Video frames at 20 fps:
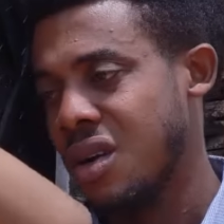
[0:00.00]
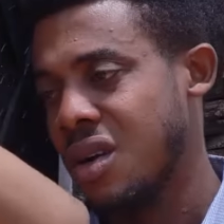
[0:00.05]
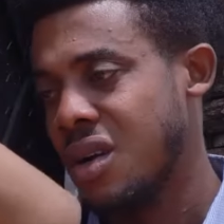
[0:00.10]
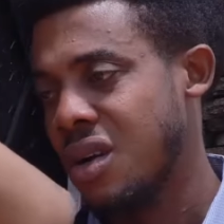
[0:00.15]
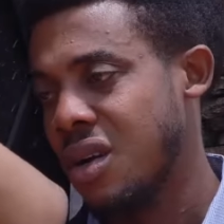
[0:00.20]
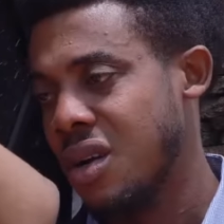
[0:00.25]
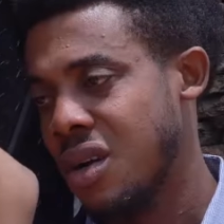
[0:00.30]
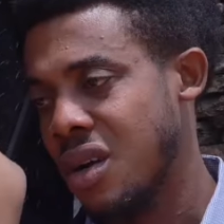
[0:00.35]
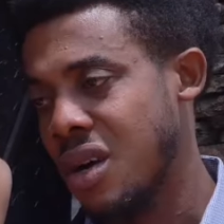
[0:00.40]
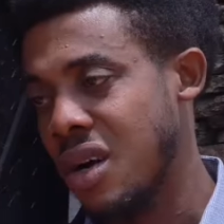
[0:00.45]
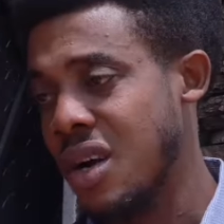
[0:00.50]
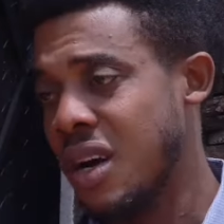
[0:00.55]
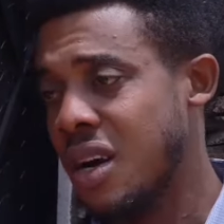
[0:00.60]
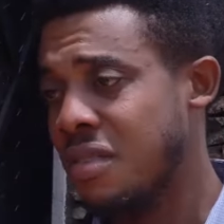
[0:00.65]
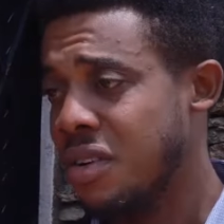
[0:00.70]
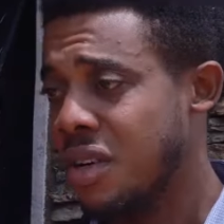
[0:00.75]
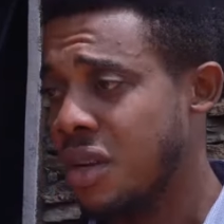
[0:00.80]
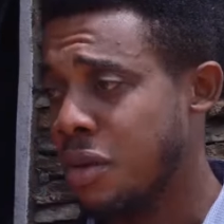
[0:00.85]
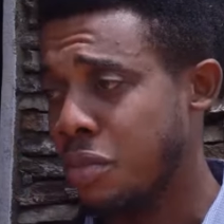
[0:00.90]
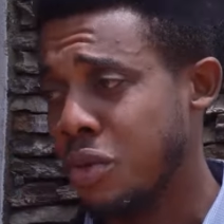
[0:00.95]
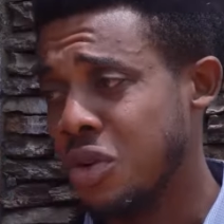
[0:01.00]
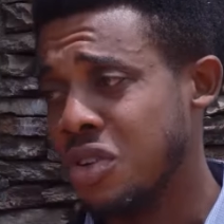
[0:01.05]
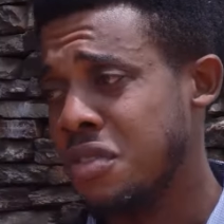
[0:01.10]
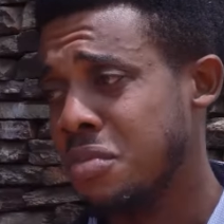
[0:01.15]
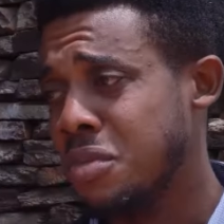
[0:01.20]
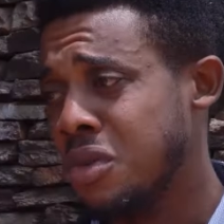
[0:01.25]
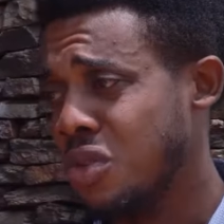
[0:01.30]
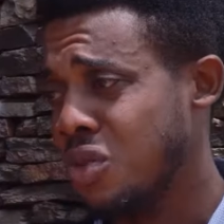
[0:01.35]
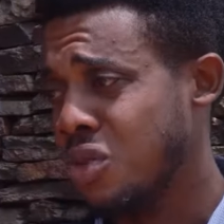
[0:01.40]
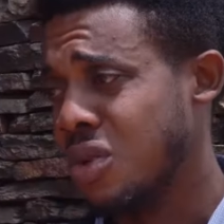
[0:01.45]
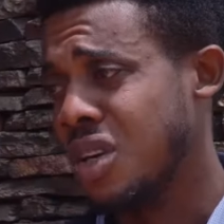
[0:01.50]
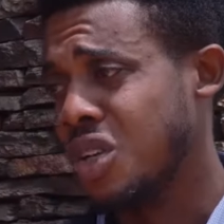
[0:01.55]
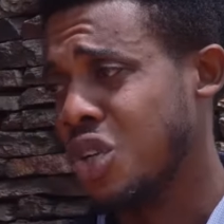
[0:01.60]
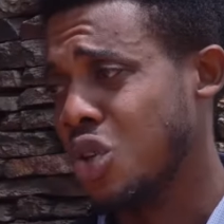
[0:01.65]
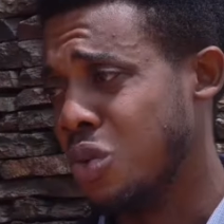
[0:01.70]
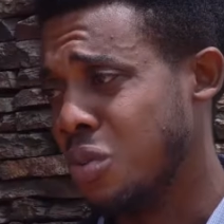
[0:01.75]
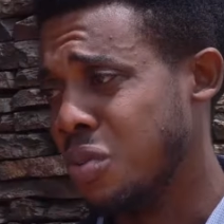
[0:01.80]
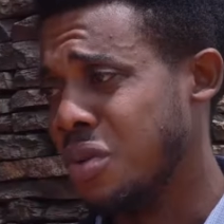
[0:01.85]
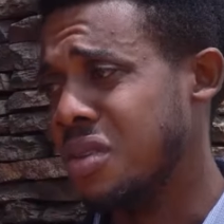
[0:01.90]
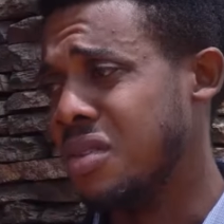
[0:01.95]
I have an appointment to catch
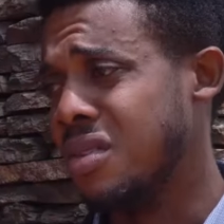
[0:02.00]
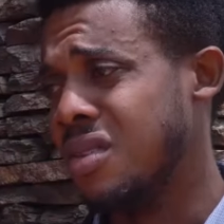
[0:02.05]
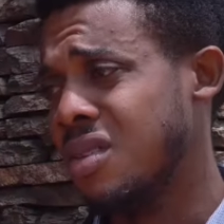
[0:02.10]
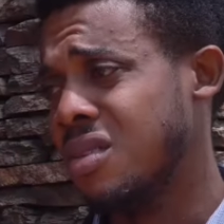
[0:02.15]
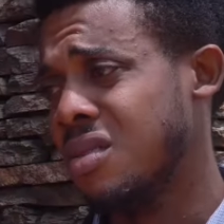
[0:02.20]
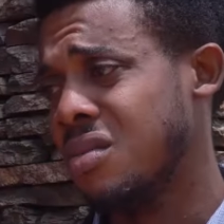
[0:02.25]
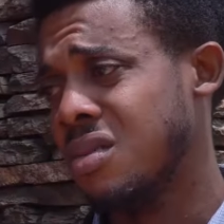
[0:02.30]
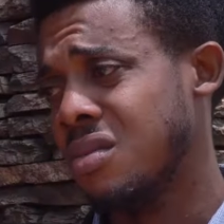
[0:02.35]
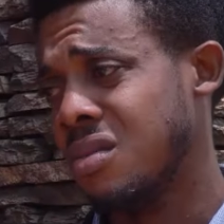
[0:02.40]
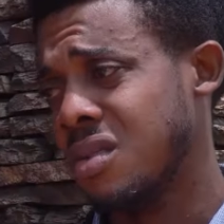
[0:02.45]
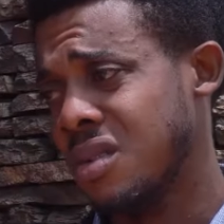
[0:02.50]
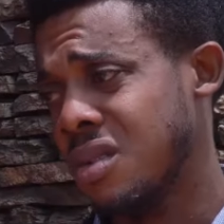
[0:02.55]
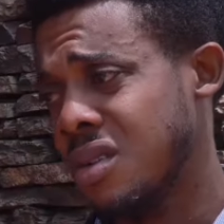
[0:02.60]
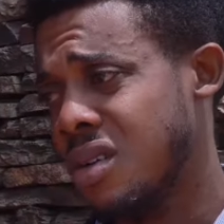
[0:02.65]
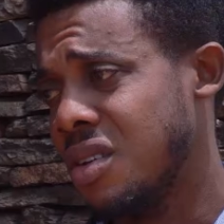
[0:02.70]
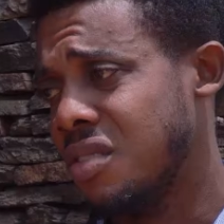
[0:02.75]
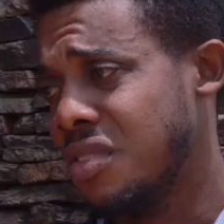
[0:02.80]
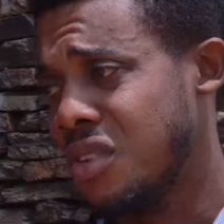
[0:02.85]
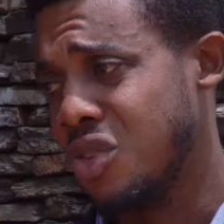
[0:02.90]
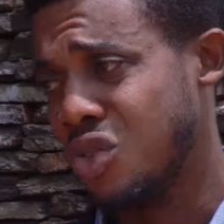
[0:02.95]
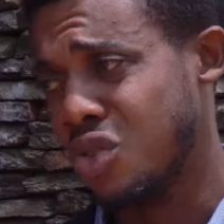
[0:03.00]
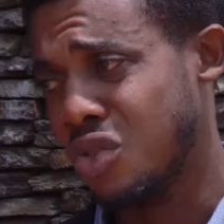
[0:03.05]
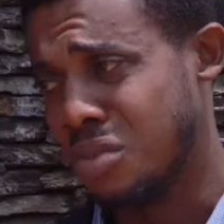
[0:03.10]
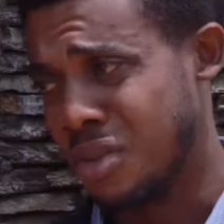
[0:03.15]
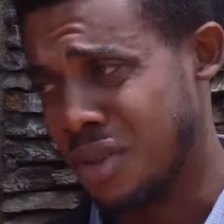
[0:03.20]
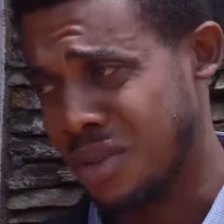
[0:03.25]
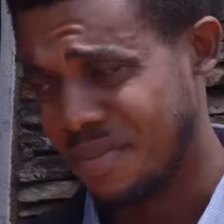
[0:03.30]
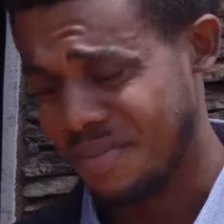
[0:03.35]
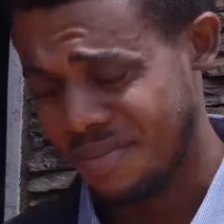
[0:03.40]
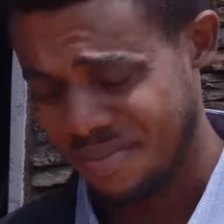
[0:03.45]
up with. Excuse me.